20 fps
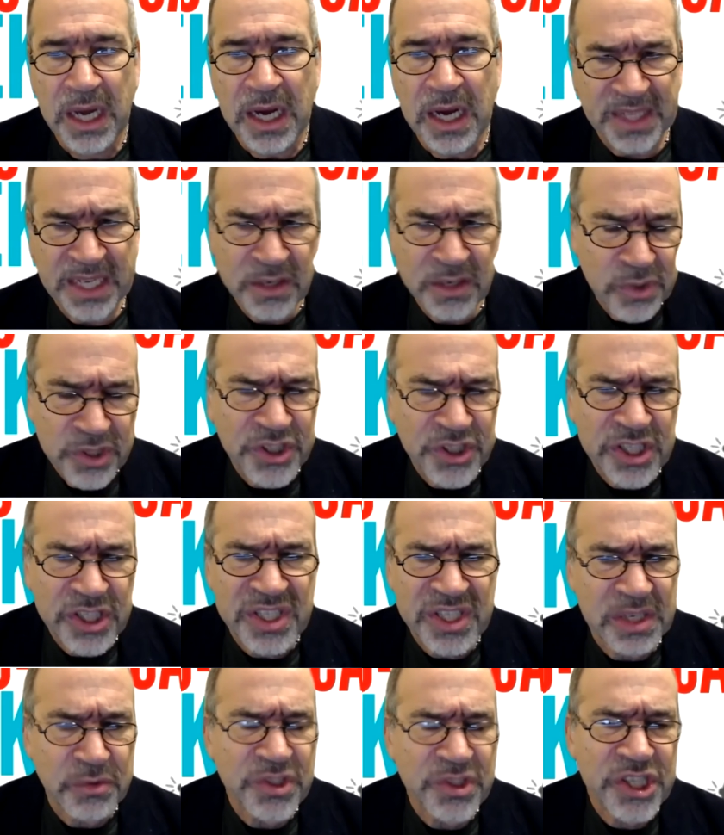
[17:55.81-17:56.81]
And it was just
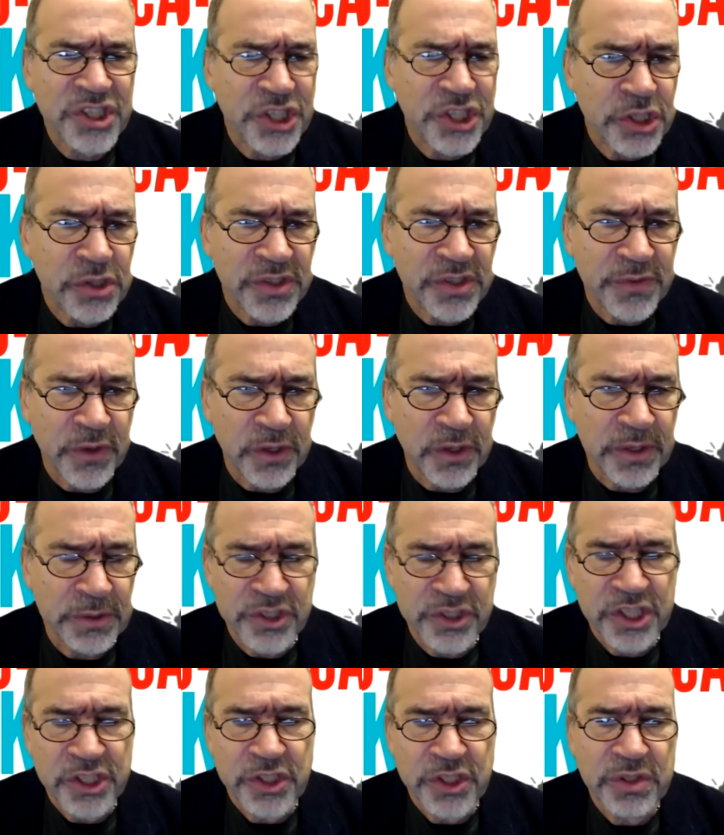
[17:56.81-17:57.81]
useful. It was
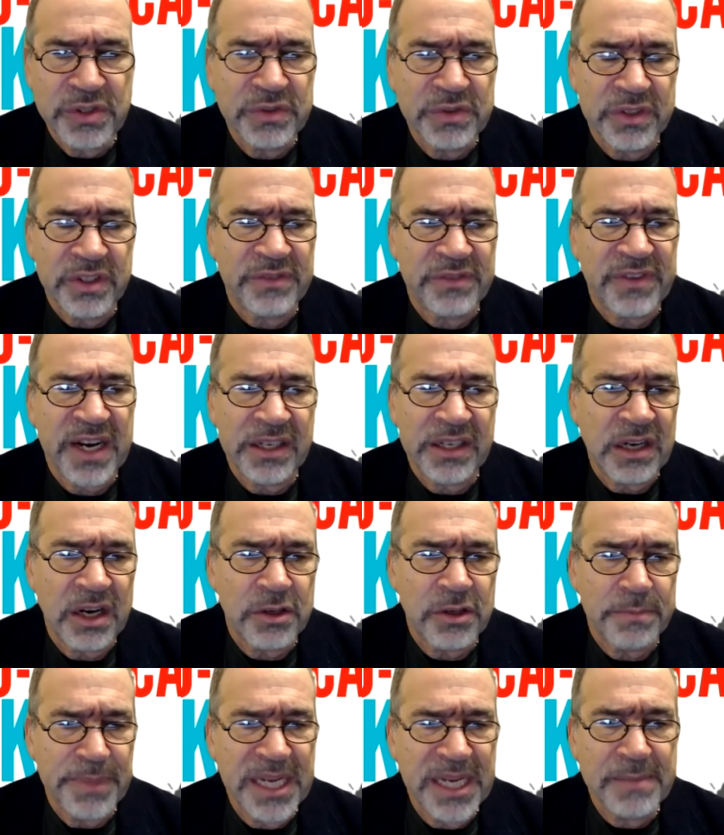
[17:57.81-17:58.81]
just useful to find
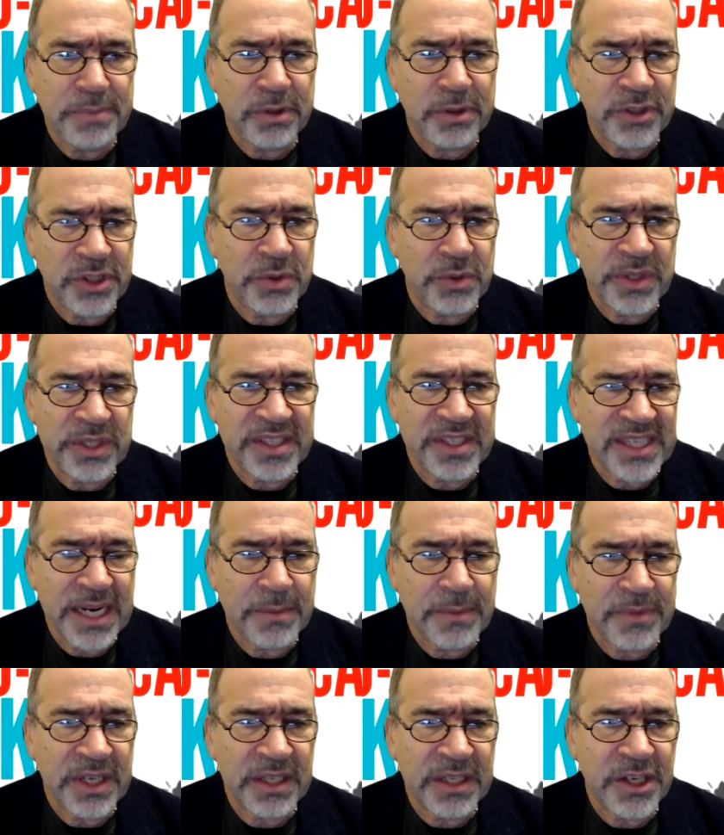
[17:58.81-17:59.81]
other people doing the same
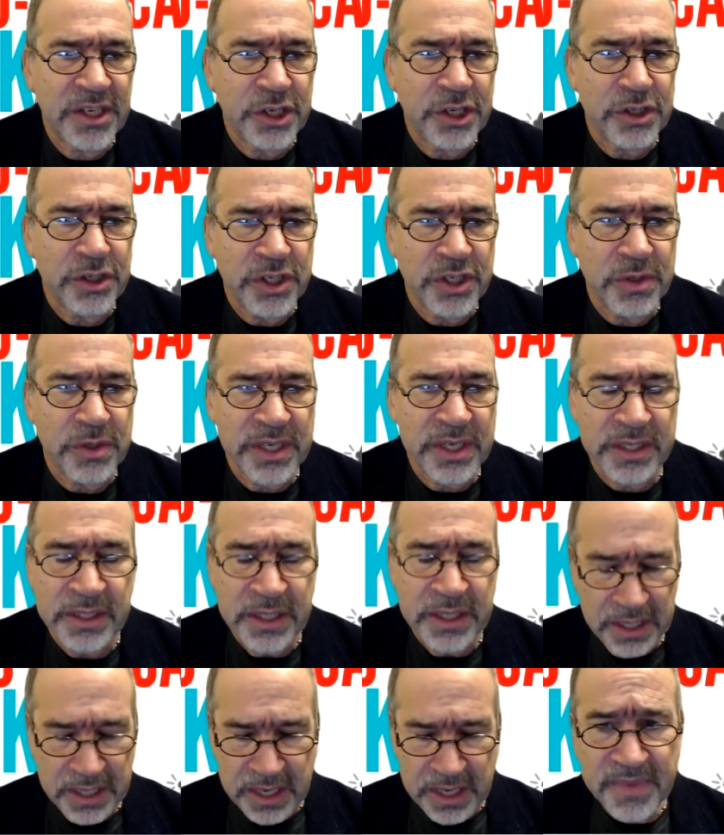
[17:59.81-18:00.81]
thing that you're doing.
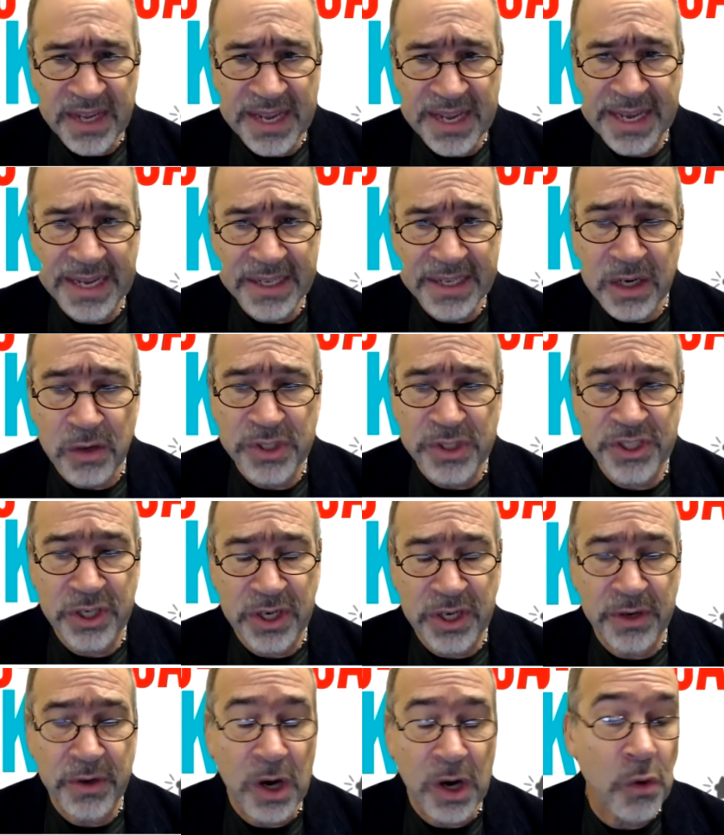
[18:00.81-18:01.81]
And we
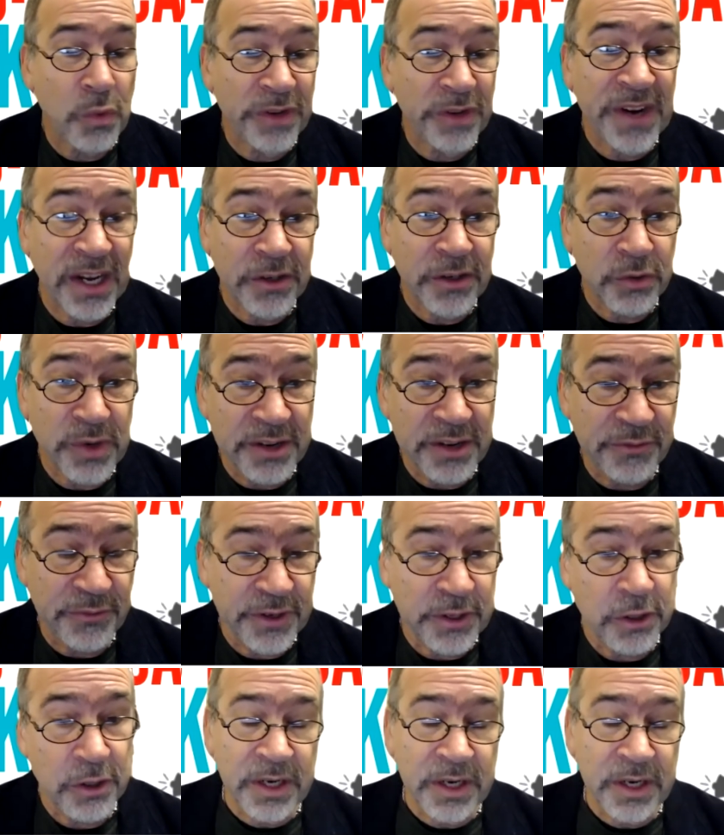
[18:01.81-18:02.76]
found a great film.